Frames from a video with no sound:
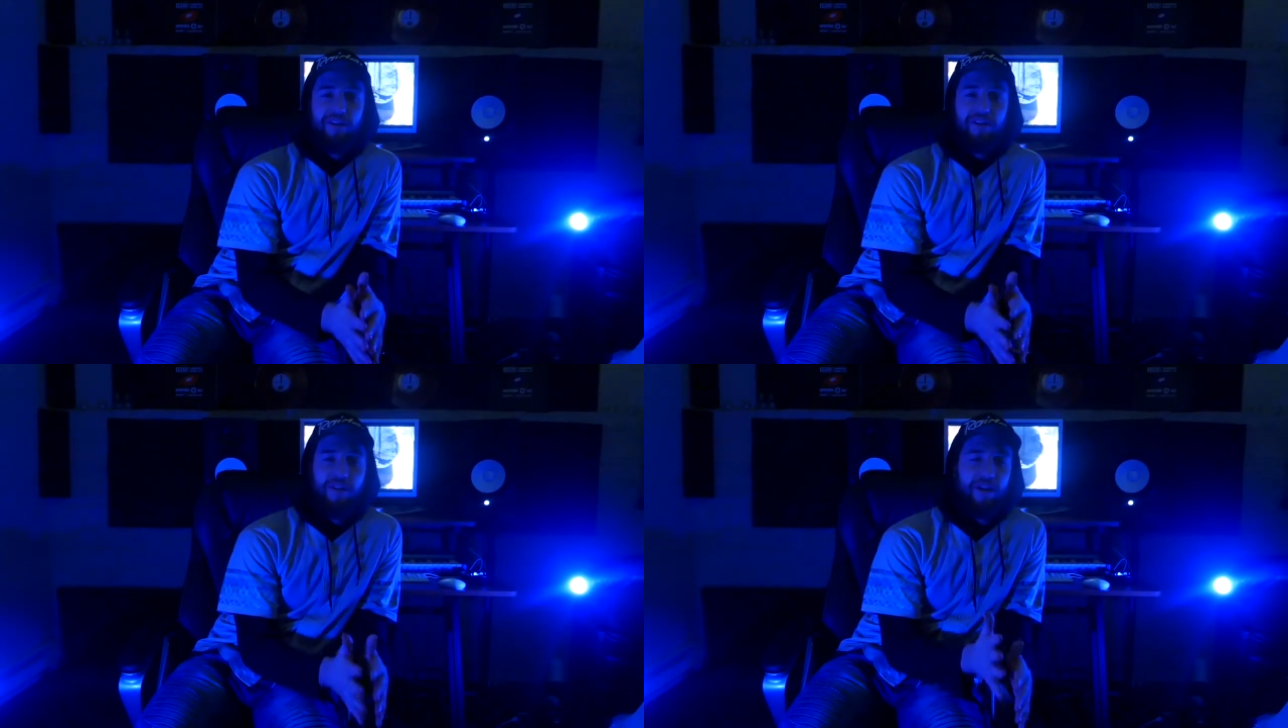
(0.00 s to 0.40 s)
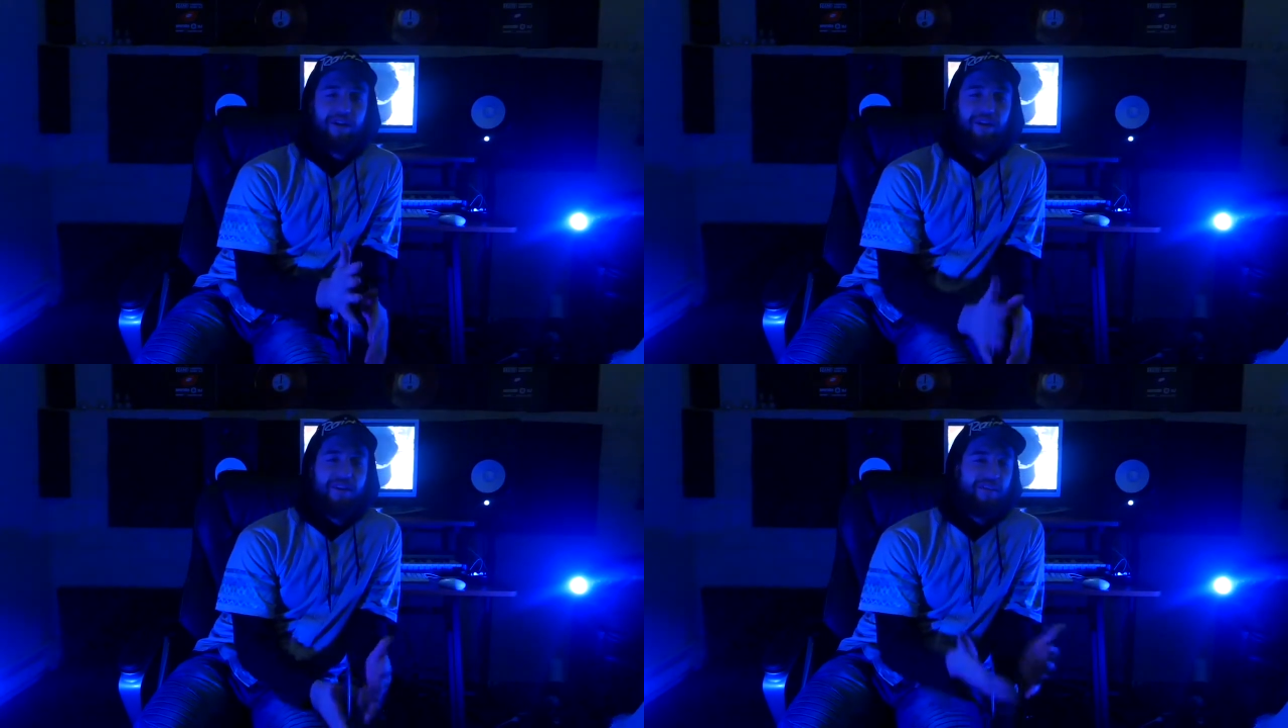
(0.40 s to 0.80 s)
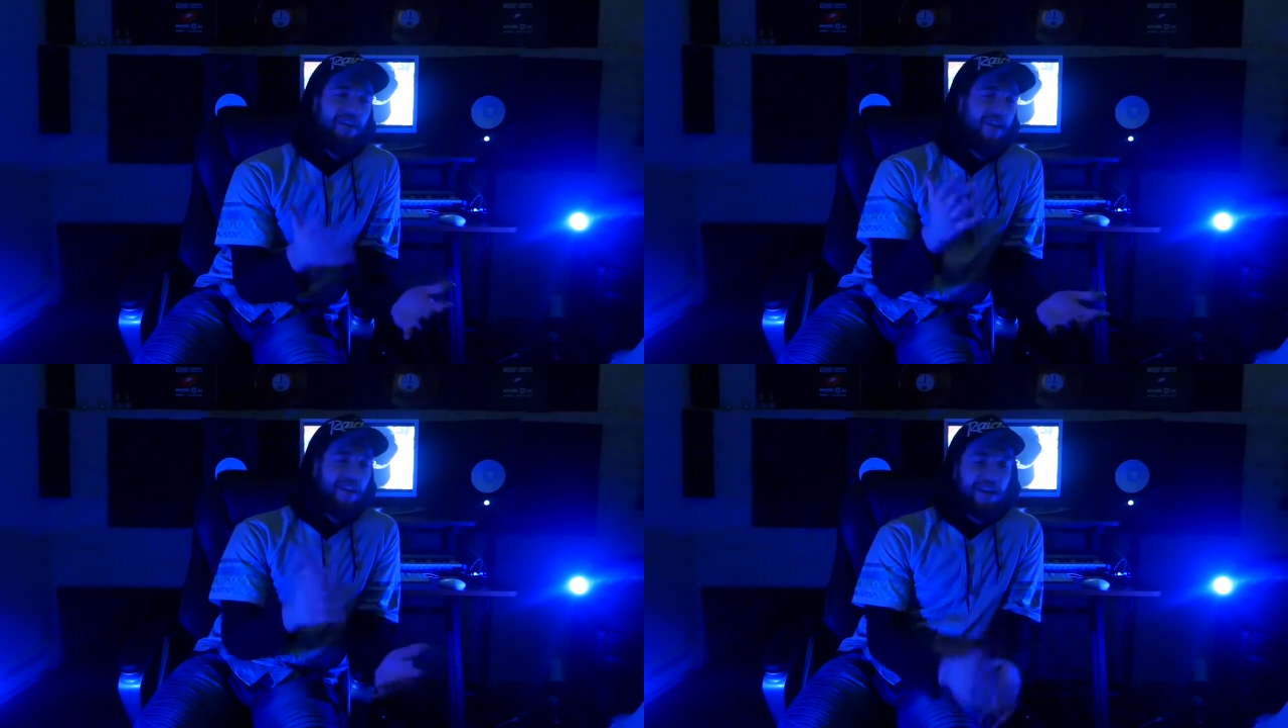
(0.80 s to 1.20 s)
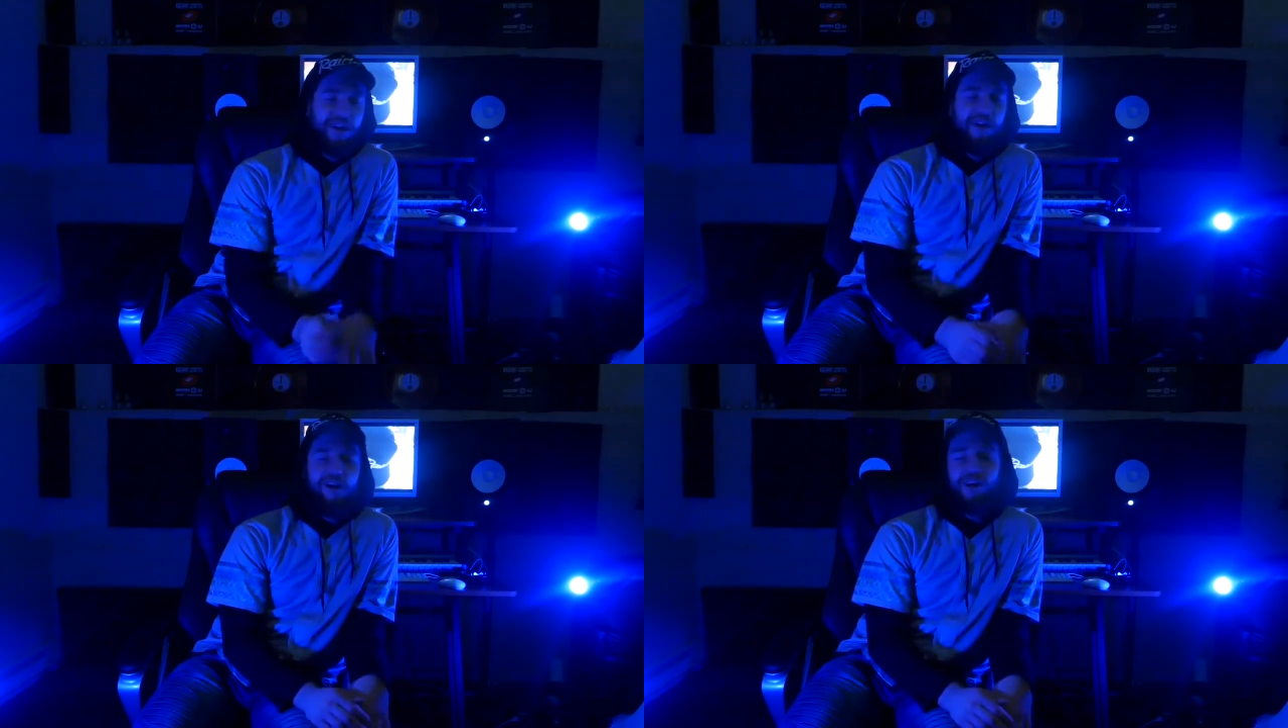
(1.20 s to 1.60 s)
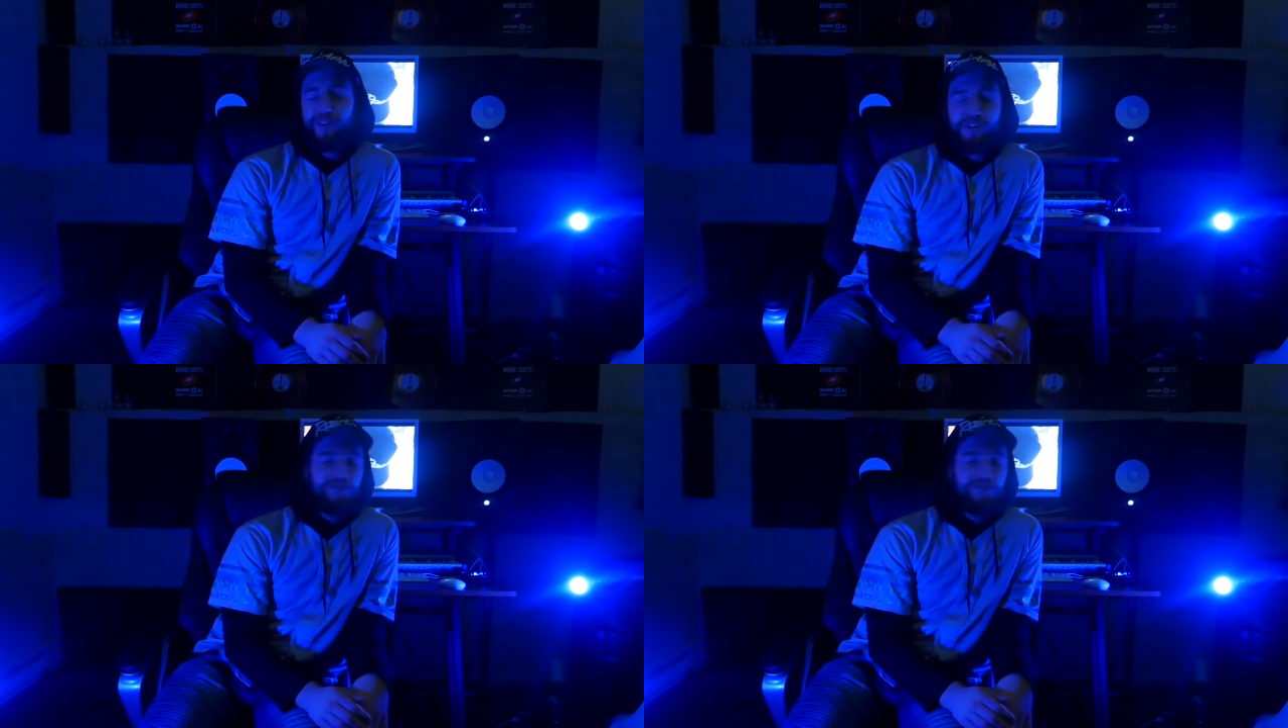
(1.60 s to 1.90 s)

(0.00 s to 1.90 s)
Like, not like, oh, they're